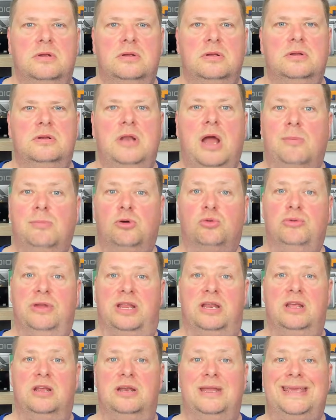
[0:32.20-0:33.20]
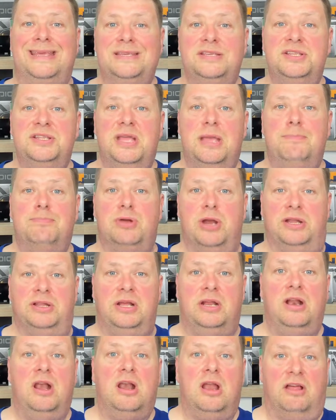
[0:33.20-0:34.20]
Now Meridian isn't a brand
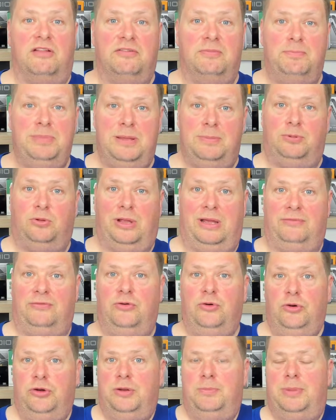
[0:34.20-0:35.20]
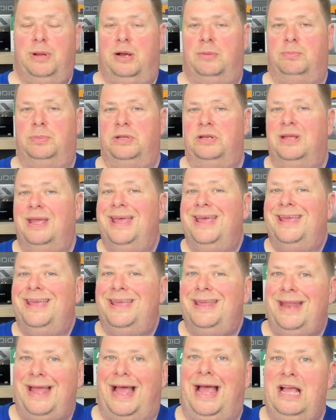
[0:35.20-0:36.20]
that a lot of people have heard about, but
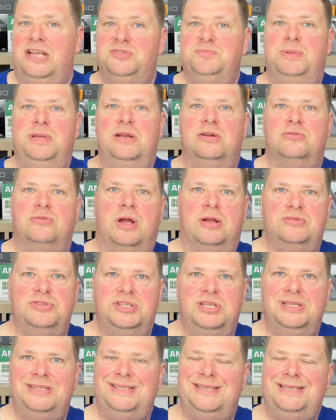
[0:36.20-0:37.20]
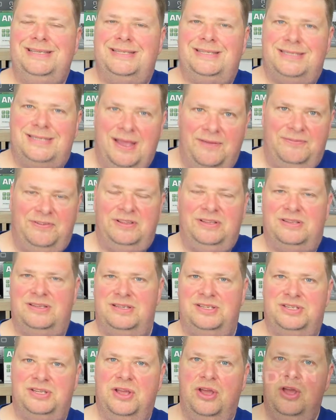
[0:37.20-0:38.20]
it has been around since the
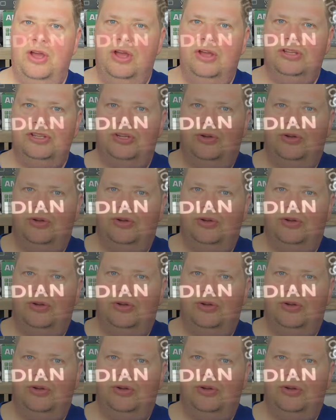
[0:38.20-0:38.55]
70s, so